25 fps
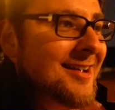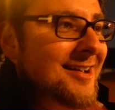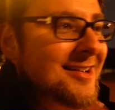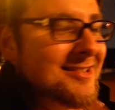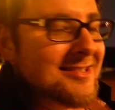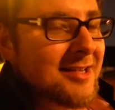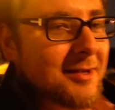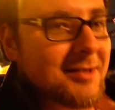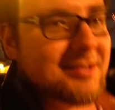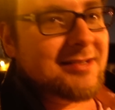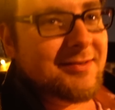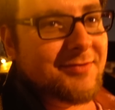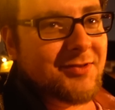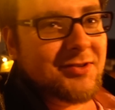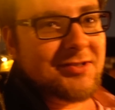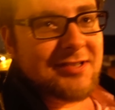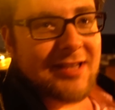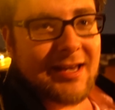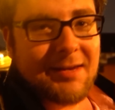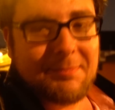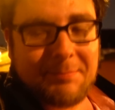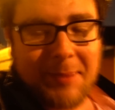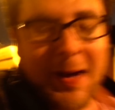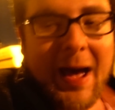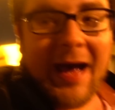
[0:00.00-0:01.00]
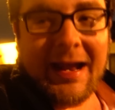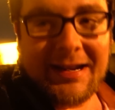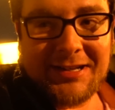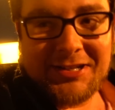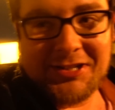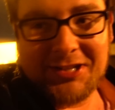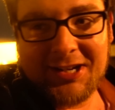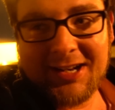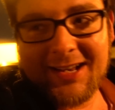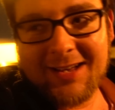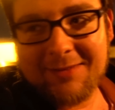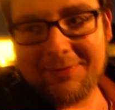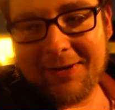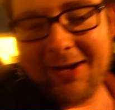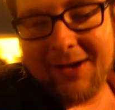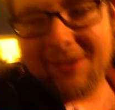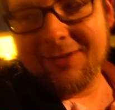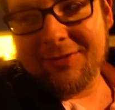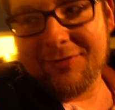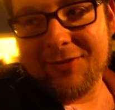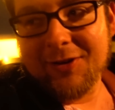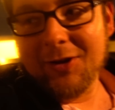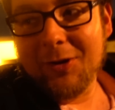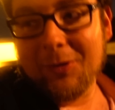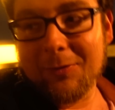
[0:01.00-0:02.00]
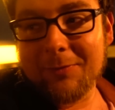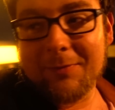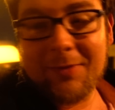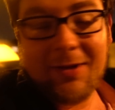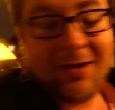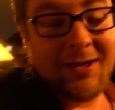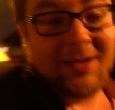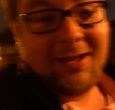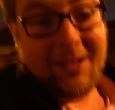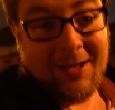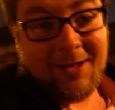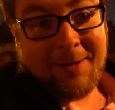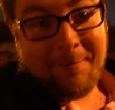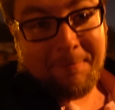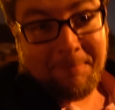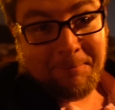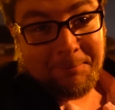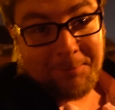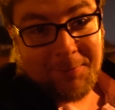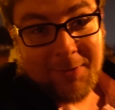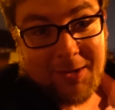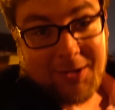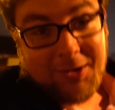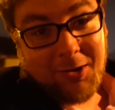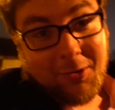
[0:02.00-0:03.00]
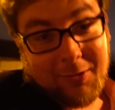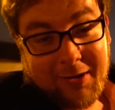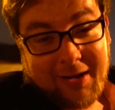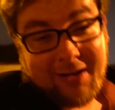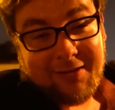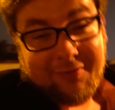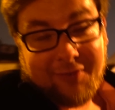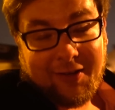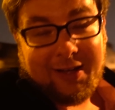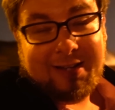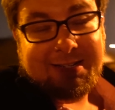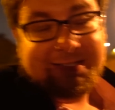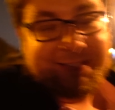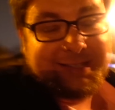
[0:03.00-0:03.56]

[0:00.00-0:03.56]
Sometimes if you say bad shit about a film, you don't get invited